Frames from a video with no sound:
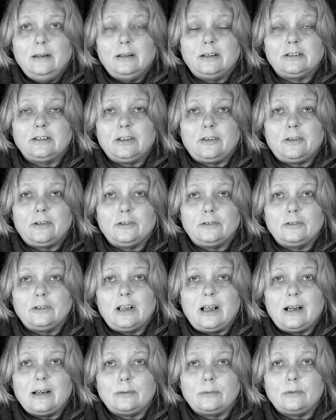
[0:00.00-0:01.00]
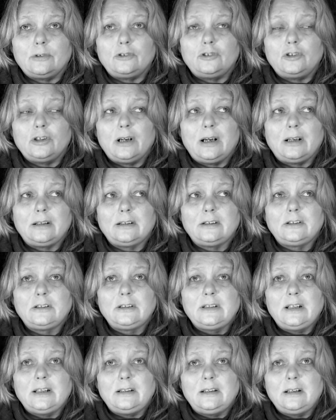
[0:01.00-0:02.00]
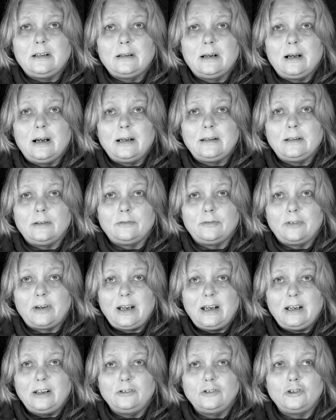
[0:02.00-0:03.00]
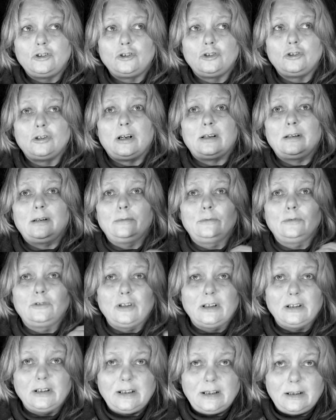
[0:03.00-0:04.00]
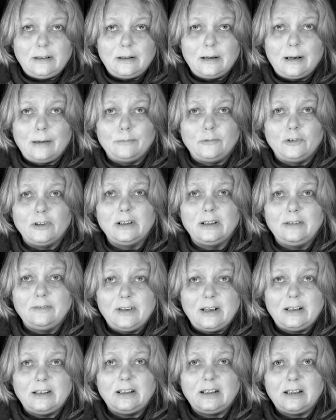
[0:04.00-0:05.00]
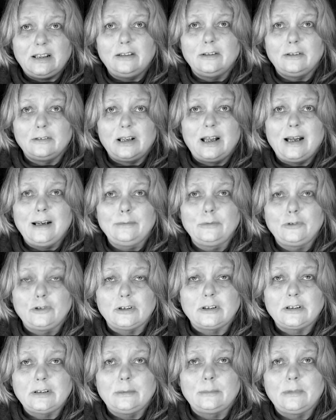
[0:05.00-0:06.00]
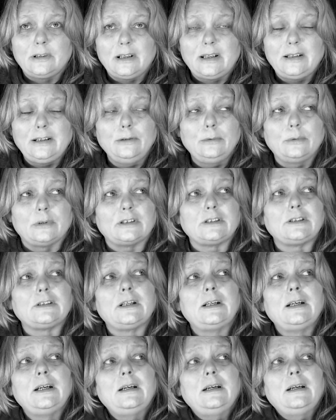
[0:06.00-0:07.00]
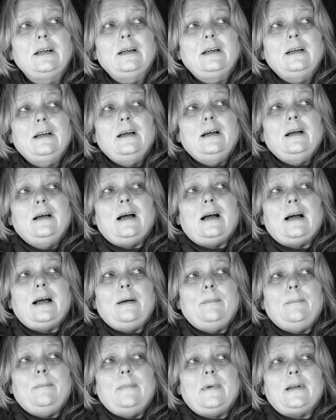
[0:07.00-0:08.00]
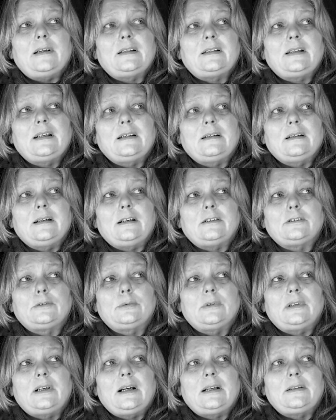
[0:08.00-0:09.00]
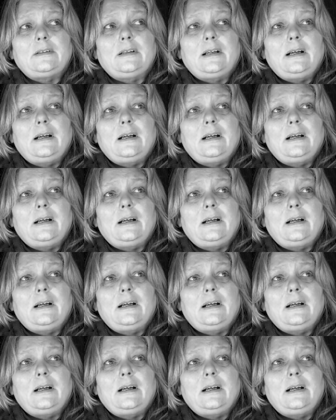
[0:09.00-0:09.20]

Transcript: as a third language, and I did higher French, and I was really, I'm really very keen on languages, and I'm a linguist. And I think that's what had